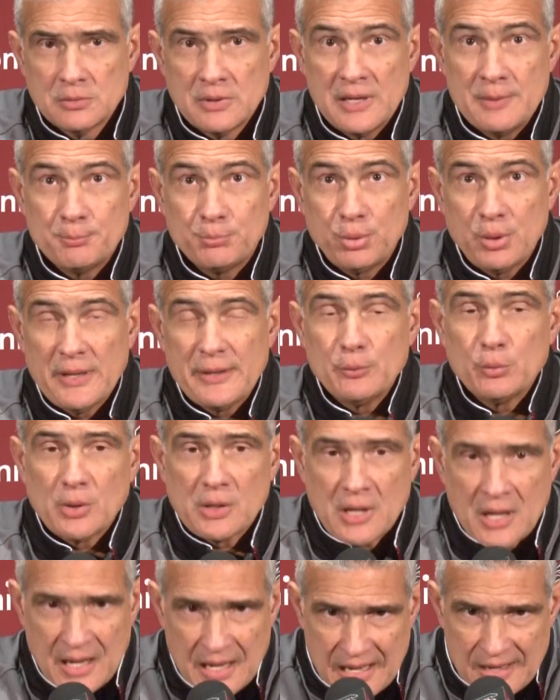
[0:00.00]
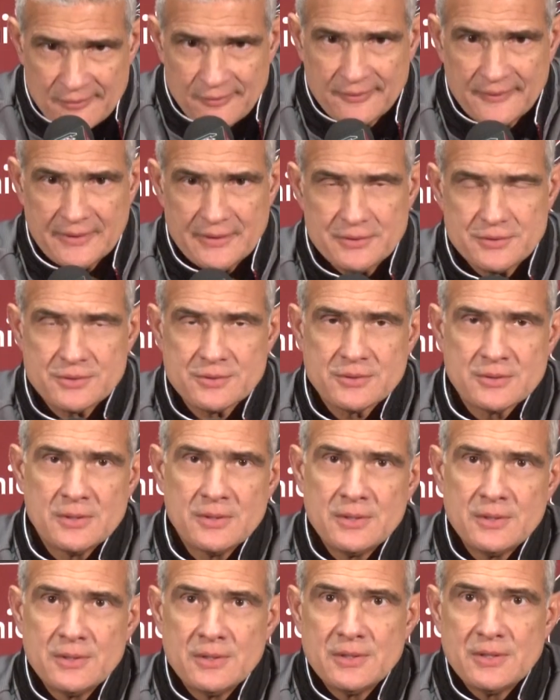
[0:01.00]
and played with confidence.
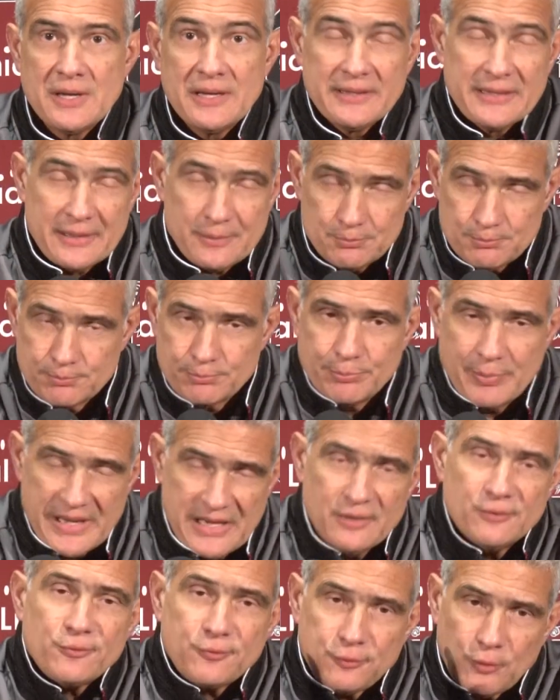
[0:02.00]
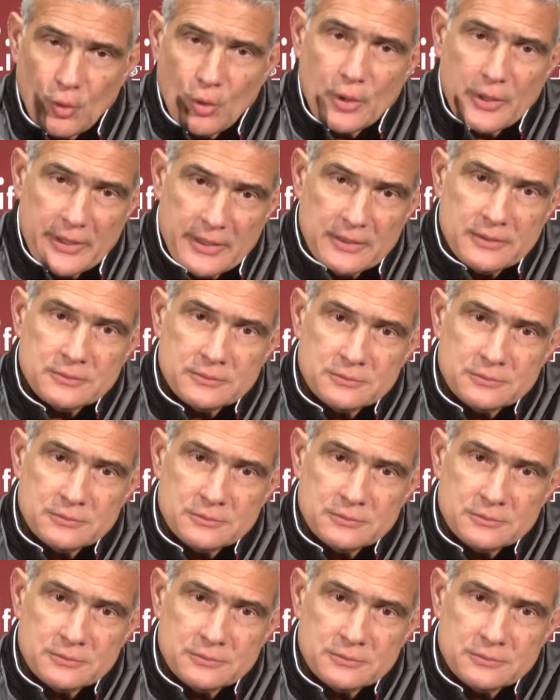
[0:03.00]
And then beating Florida